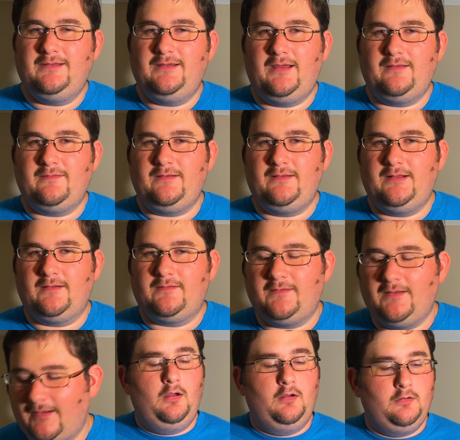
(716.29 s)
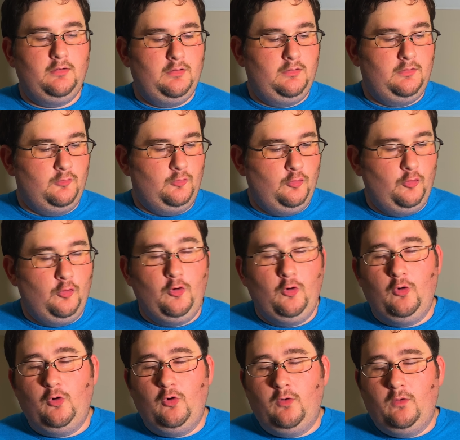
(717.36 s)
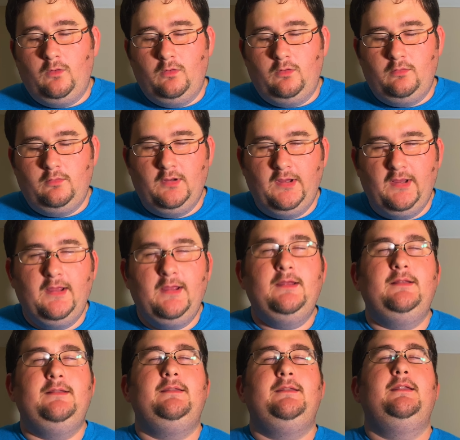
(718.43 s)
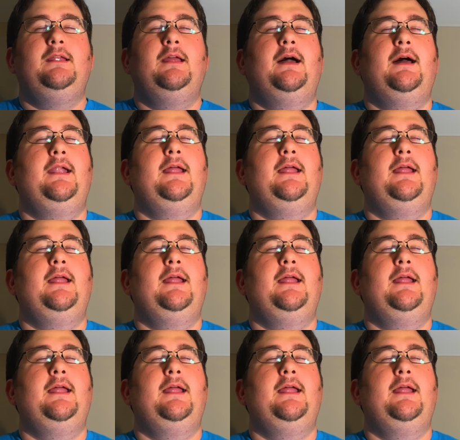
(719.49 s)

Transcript: I'll see you next time. Oh, na